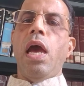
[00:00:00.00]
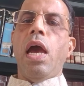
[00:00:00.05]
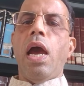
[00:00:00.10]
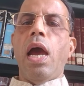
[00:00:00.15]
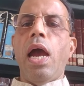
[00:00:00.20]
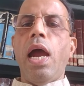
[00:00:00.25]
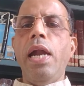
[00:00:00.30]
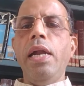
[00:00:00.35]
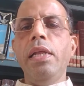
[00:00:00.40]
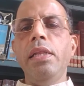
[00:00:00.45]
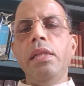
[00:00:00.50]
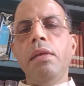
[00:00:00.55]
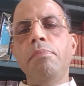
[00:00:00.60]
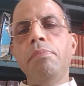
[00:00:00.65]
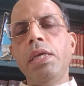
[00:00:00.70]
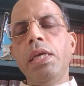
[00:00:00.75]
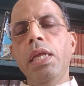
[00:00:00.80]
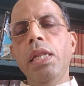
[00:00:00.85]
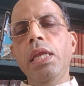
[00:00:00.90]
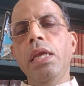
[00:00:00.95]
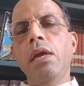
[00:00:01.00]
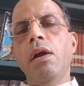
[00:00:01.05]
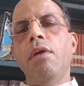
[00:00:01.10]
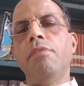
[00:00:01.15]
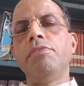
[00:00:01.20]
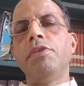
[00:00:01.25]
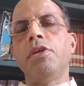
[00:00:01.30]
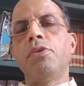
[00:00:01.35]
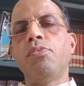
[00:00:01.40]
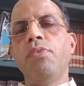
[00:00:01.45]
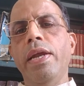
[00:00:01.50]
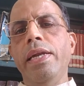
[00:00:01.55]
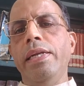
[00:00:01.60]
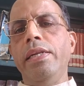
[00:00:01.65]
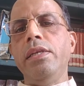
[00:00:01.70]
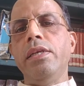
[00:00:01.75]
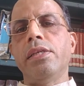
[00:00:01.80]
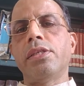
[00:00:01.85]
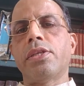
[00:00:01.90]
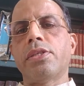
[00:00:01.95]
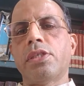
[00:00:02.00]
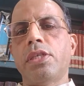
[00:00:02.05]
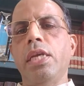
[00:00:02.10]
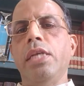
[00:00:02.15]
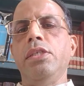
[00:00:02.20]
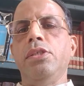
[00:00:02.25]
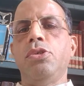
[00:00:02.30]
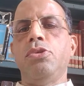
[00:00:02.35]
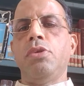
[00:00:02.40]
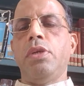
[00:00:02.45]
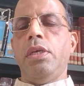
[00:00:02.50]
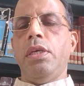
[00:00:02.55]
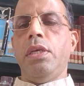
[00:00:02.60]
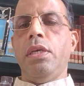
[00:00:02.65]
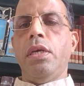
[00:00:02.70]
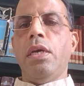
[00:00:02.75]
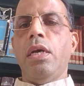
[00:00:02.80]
and in the beginning of the 20th century